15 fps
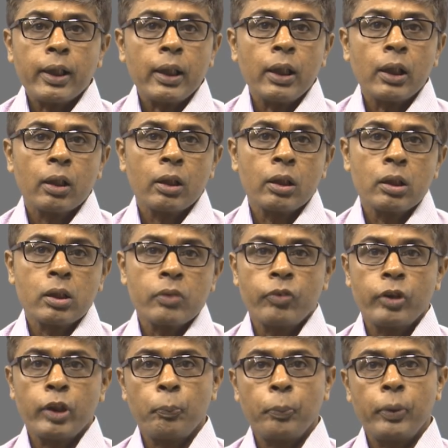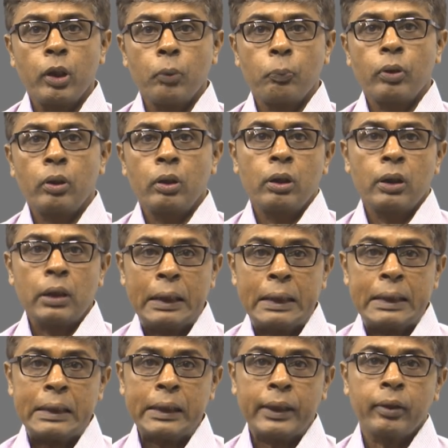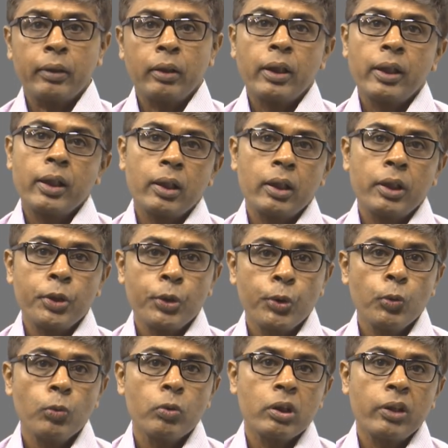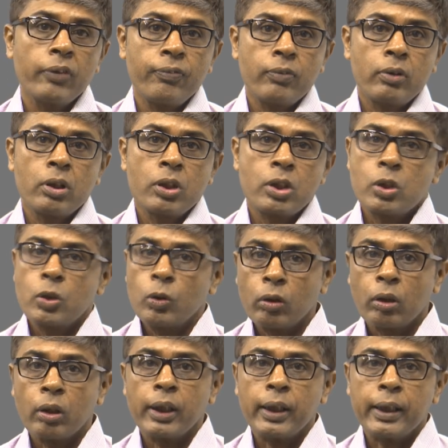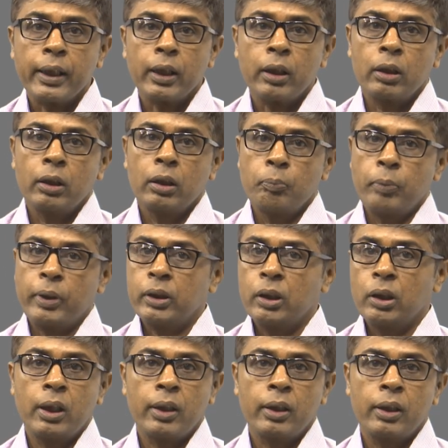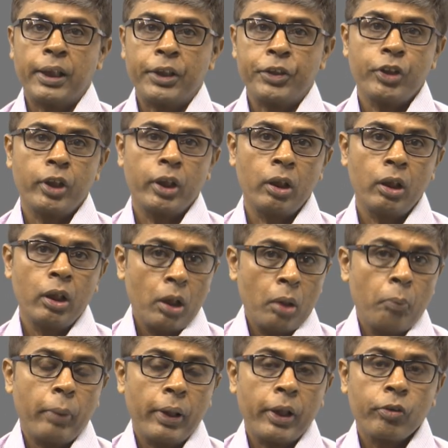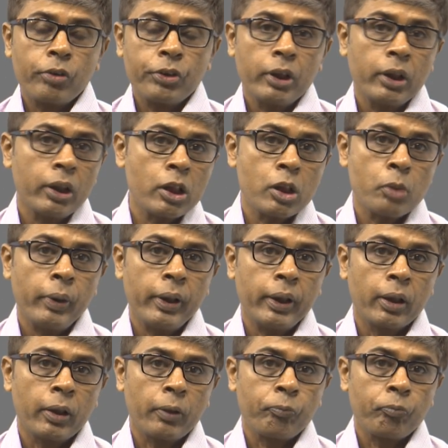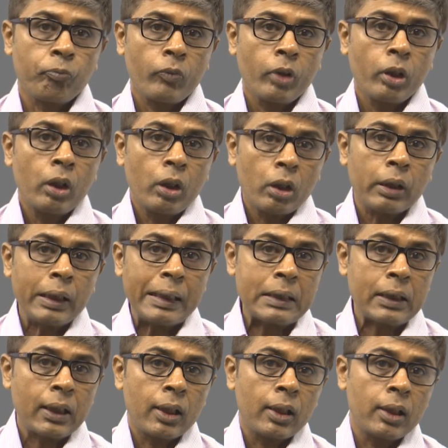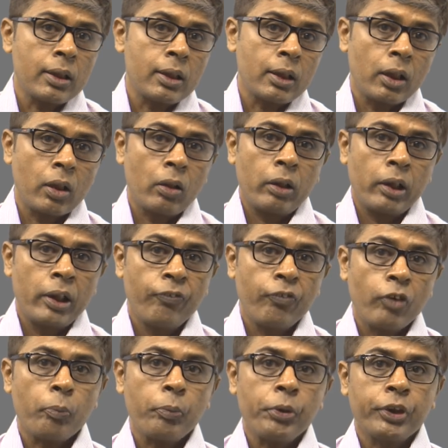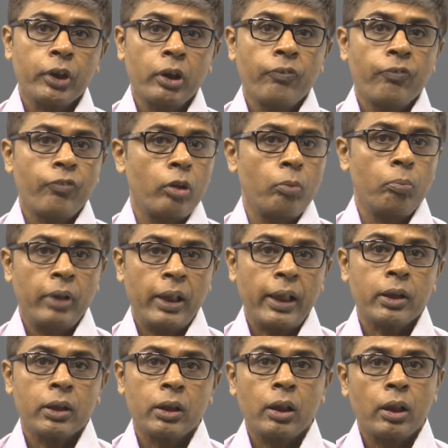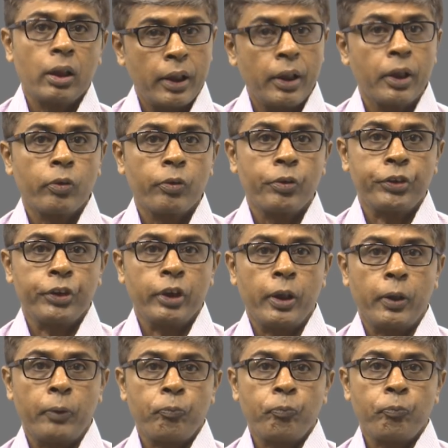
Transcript: learners would depend upon the listening, here the use of Socratic method of lecturing by questioning is better. These learners draw information from lecture and questioning.